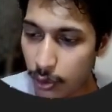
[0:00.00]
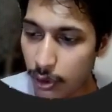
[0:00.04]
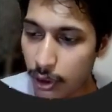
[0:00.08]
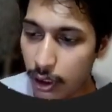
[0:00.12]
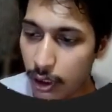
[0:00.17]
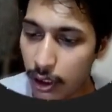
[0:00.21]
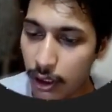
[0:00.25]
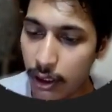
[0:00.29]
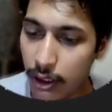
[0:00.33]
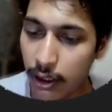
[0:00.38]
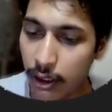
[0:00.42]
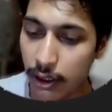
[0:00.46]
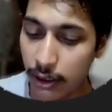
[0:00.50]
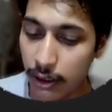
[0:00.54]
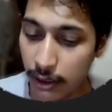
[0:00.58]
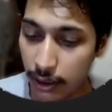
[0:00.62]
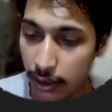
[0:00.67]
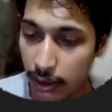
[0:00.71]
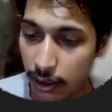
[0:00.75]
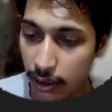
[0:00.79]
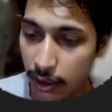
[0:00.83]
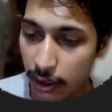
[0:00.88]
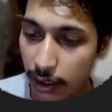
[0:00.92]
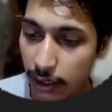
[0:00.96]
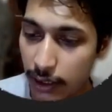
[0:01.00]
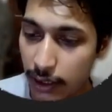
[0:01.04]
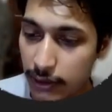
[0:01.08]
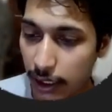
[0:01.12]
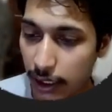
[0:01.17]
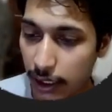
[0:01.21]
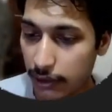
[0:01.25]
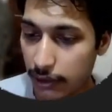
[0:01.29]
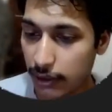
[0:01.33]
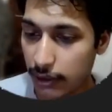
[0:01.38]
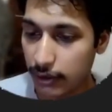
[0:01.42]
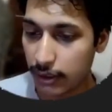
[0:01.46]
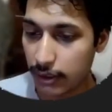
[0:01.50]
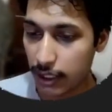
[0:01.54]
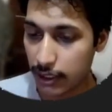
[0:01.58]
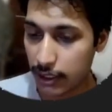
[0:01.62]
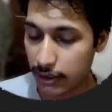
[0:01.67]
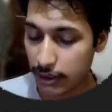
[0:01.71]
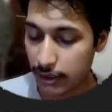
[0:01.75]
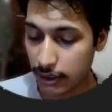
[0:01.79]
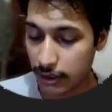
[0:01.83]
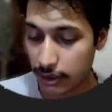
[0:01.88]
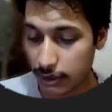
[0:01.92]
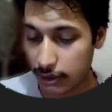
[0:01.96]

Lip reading: let's end this lecture. This lecture is very